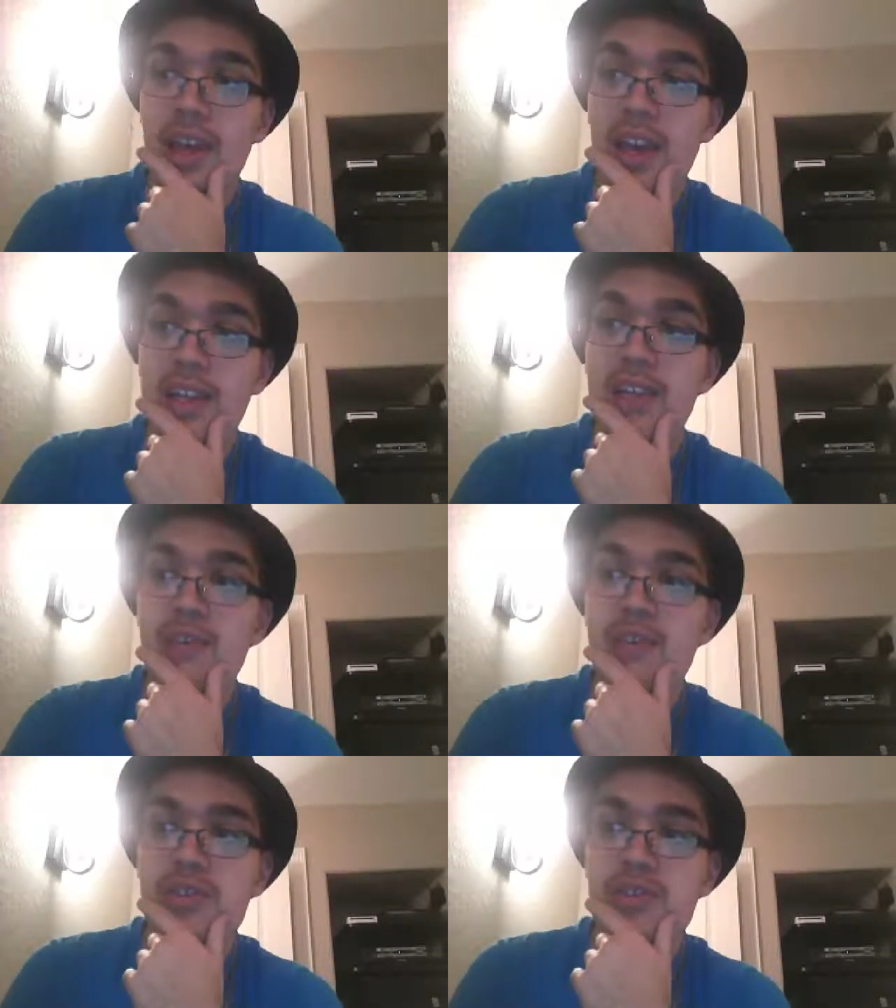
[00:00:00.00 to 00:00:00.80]
And he
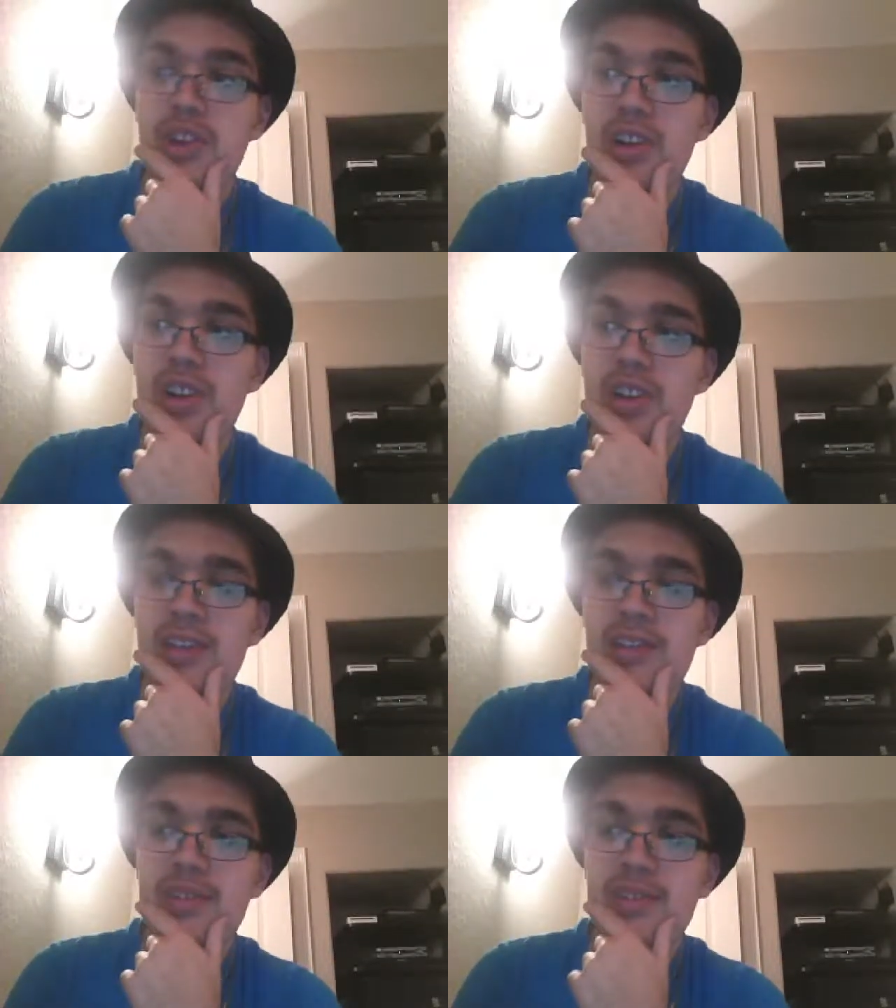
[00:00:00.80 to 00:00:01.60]
first started
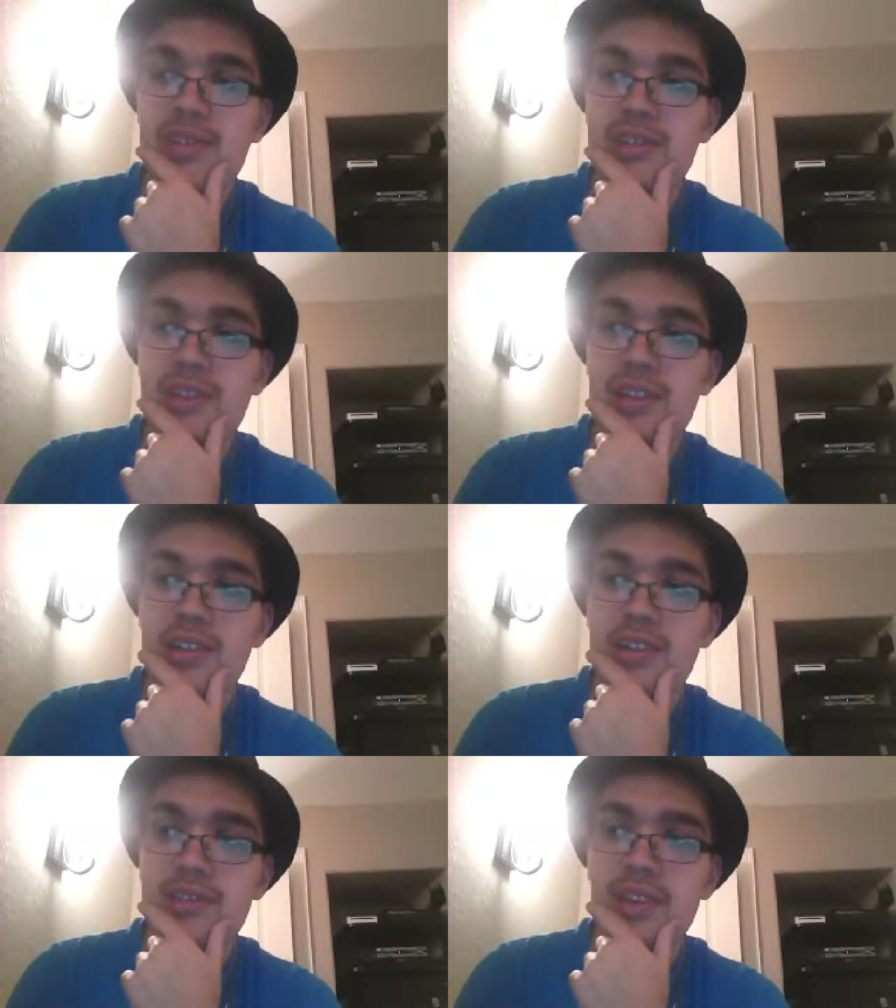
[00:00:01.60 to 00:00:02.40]
his
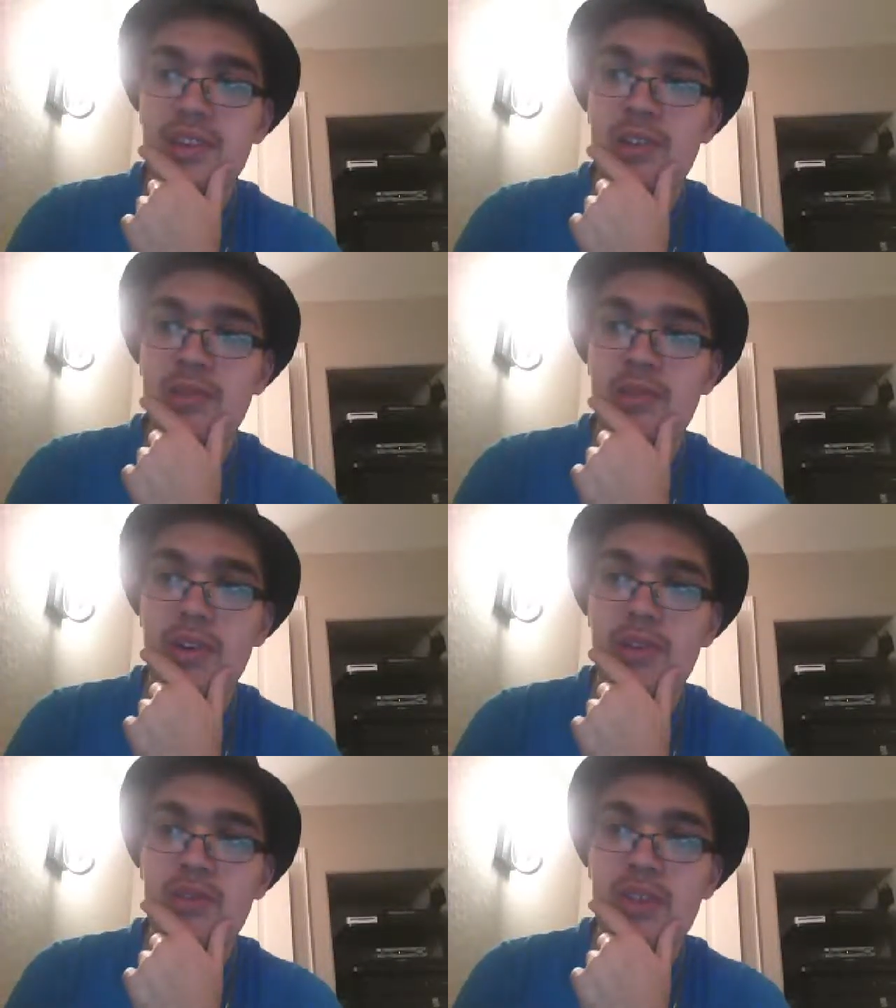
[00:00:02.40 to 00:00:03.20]
singing
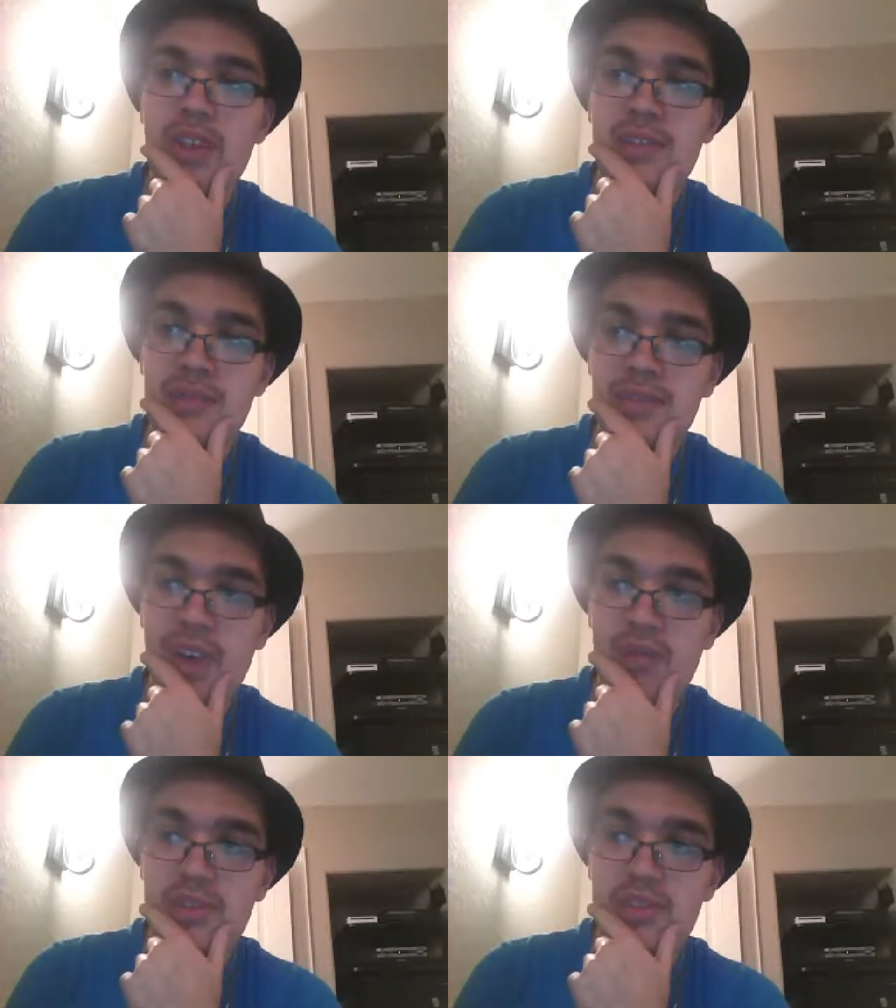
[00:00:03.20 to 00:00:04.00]
career in
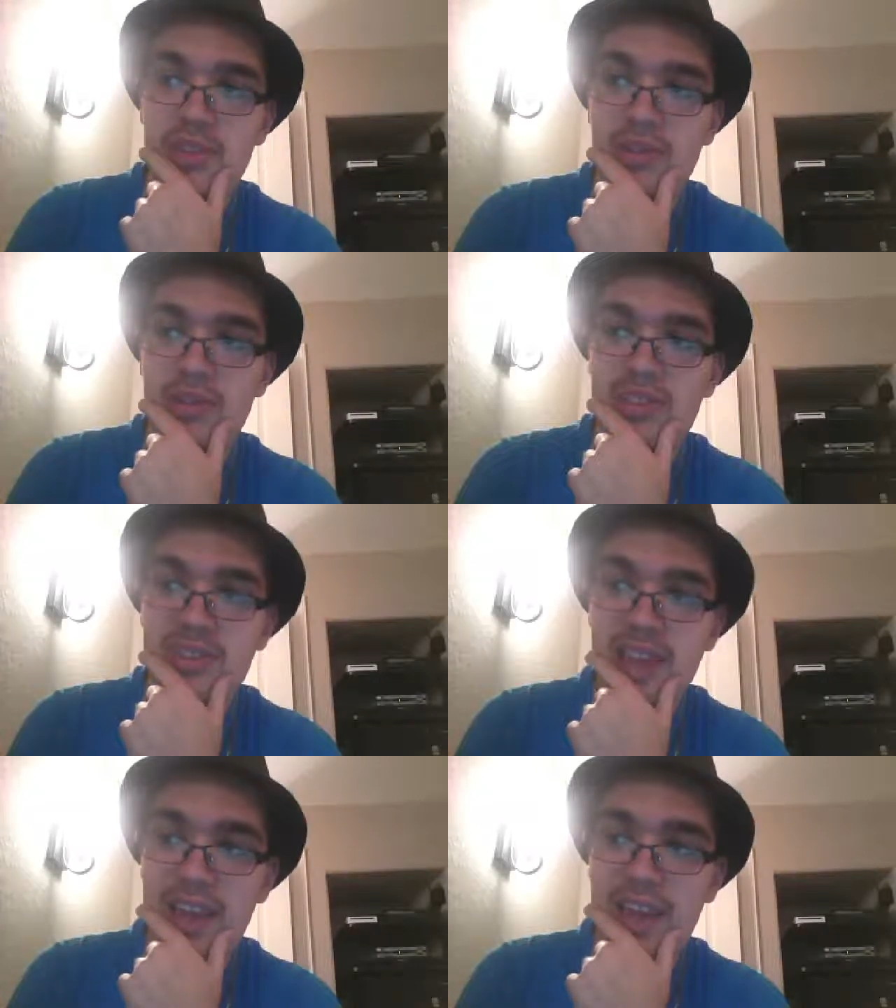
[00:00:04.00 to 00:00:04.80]
2005 with singles
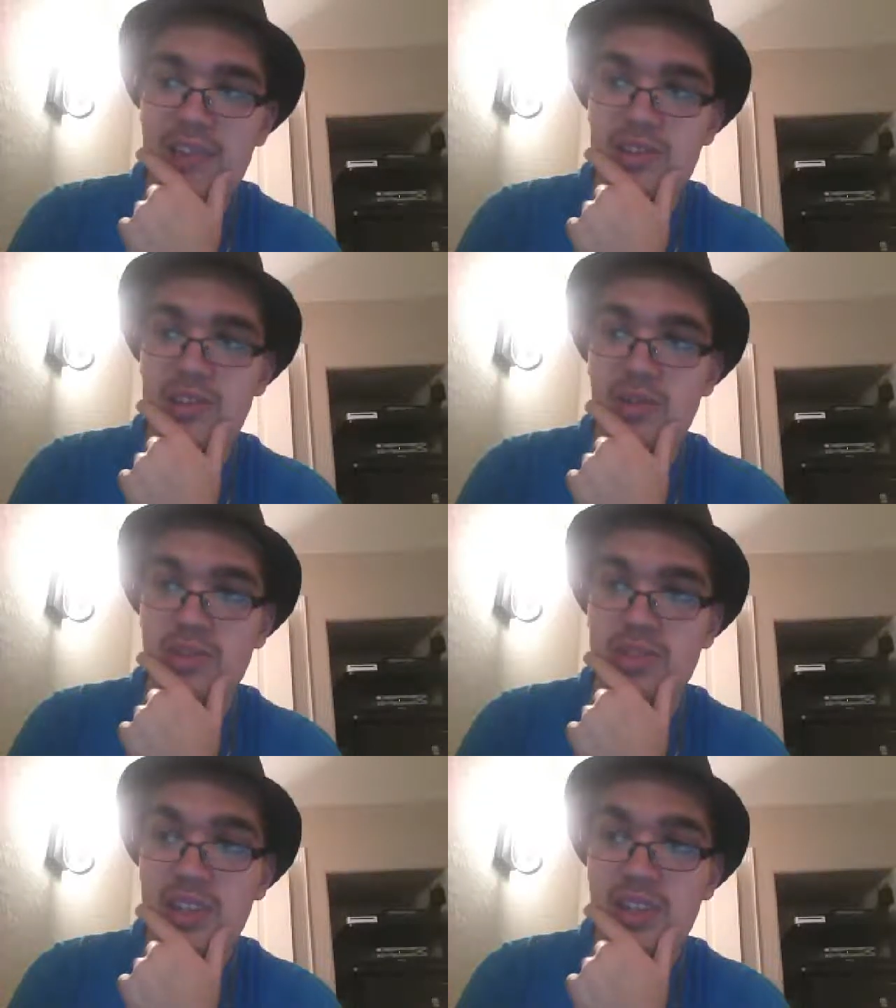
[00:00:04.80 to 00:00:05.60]
Stay and So
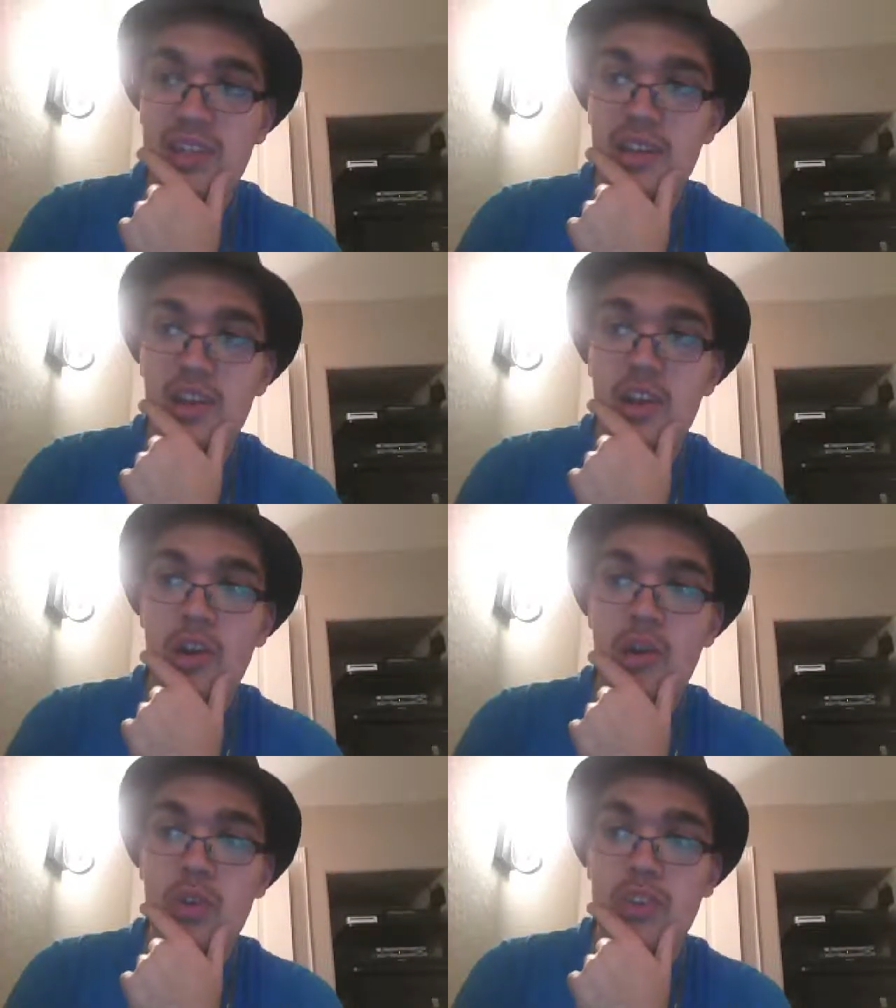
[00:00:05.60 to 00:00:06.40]
Sick,
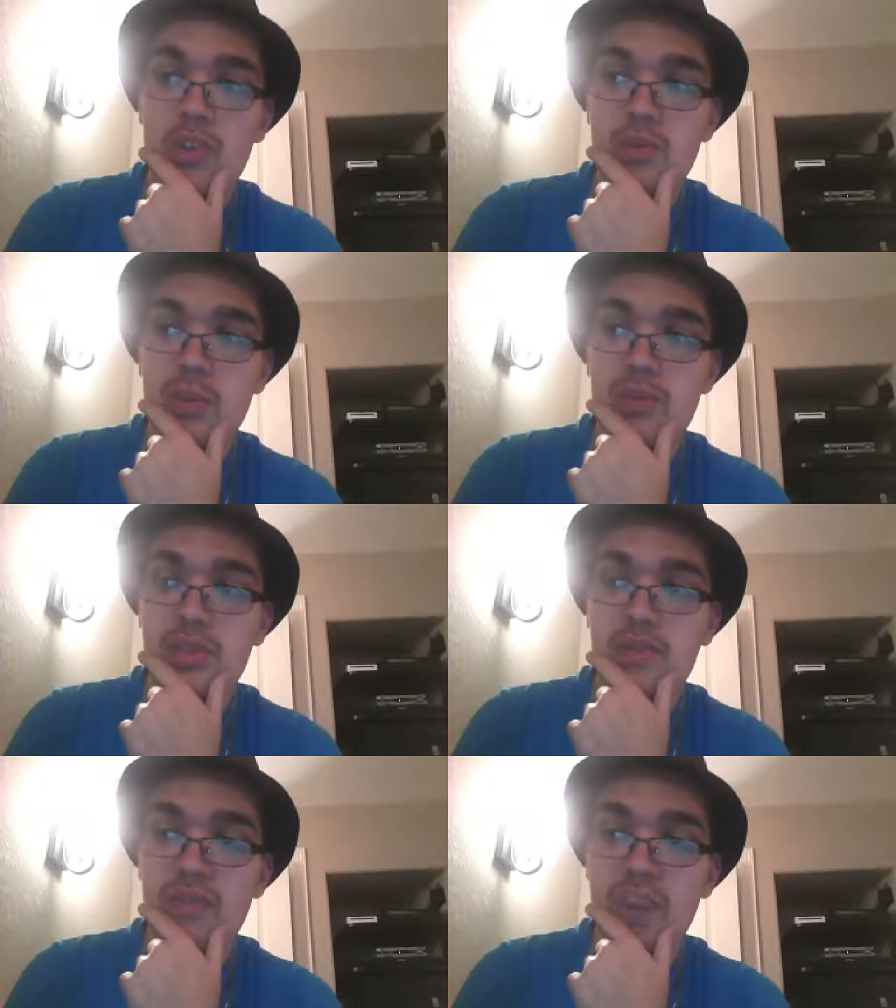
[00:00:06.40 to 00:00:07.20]
which he rose
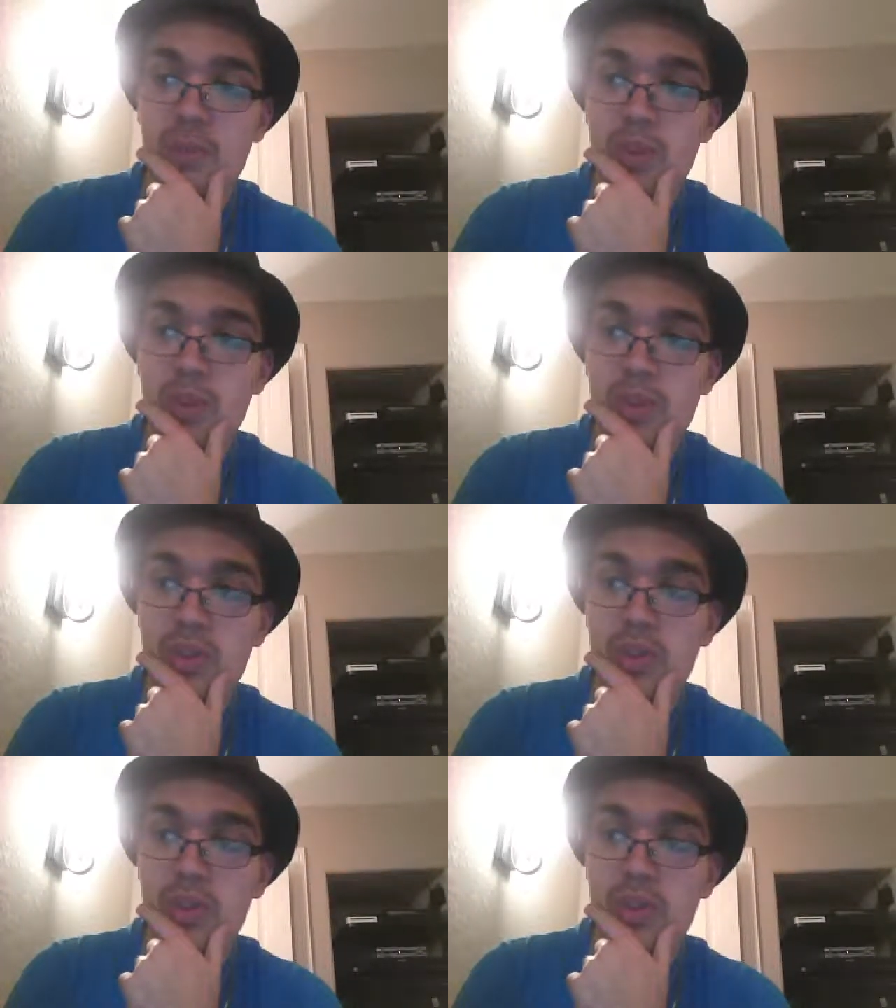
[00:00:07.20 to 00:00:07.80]
to fame with